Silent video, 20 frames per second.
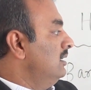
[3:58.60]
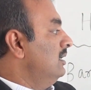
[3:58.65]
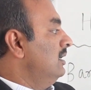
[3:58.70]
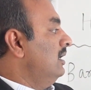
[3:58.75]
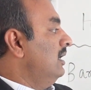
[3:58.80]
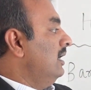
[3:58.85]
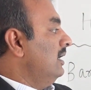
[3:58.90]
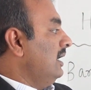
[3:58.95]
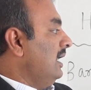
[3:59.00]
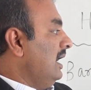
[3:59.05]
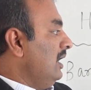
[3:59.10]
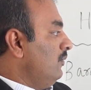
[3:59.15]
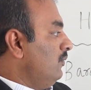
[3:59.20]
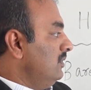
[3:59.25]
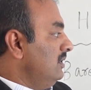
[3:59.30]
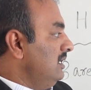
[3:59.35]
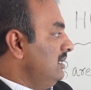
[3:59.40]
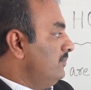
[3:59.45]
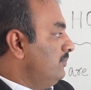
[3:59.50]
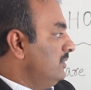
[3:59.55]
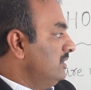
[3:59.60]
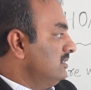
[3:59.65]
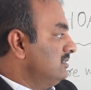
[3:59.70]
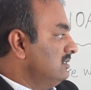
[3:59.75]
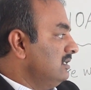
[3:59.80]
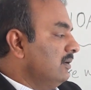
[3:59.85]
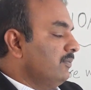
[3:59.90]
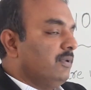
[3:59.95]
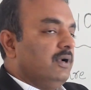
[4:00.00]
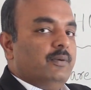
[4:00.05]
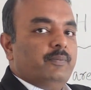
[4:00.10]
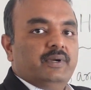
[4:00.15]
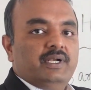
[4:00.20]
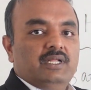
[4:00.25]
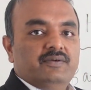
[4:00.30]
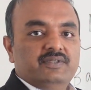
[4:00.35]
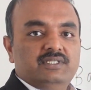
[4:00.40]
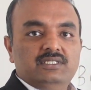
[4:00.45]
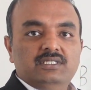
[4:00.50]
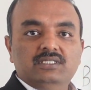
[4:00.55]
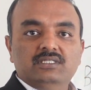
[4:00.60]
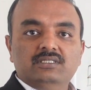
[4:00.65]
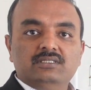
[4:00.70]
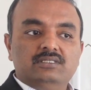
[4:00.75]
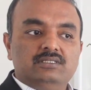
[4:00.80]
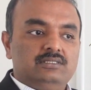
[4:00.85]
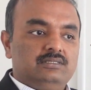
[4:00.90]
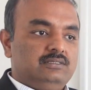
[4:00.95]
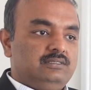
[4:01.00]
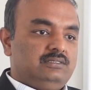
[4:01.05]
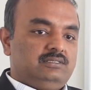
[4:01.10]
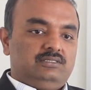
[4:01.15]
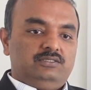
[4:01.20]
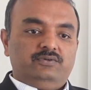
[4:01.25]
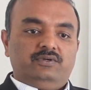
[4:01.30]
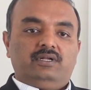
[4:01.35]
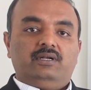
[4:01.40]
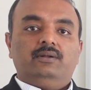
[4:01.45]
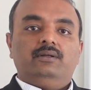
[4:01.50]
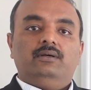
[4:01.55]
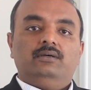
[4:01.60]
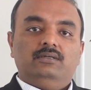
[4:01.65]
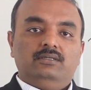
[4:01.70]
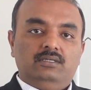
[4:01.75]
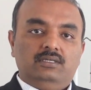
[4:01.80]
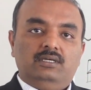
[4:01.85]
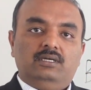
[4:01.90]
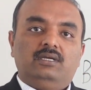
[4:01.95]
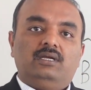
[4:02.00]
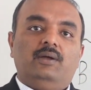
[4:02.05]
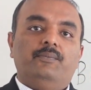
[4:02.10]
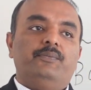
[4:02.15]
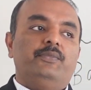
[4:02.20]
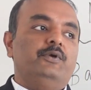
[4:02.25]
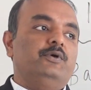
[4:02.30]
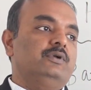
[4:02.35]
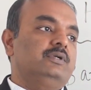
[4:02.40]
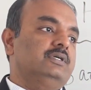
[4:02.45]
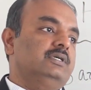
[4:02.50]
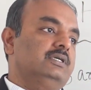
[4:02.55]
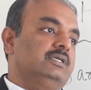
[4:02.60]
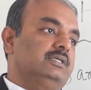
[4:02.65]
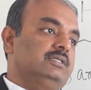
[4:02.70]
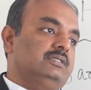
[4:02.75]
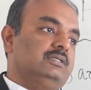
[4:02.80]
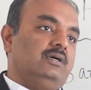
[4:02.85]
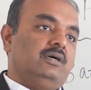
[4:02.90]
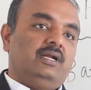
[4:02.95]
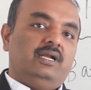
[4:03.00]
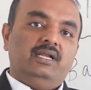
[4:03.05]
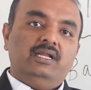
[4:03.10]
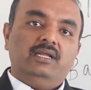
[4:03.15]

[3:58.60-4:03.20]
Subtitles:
and have only personal property, which means your computers or any